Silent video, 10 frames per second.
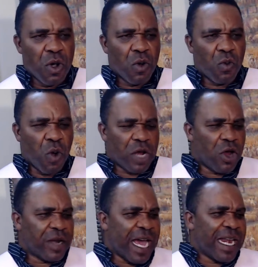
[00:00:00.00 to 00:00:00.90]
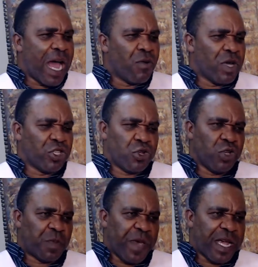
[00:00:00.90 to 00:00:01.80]
What other language do you
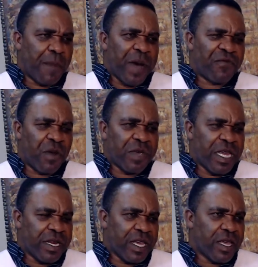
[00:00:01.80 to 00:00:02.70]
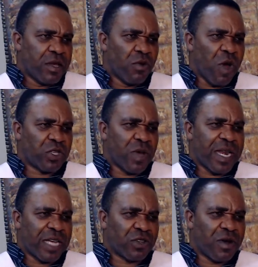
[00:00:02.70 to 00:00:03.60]
speak apart from Hindi? What's your
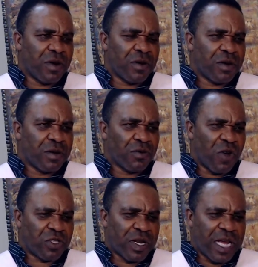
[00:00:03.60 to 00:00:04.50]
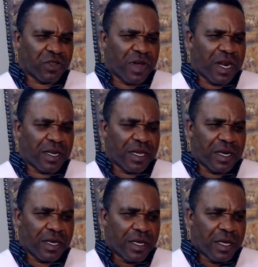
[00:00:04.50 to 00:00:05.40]
natural What's a natural
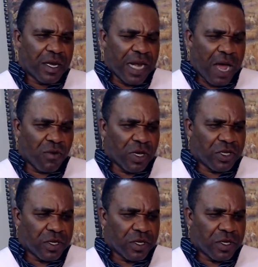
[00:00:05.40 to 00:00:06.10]
language?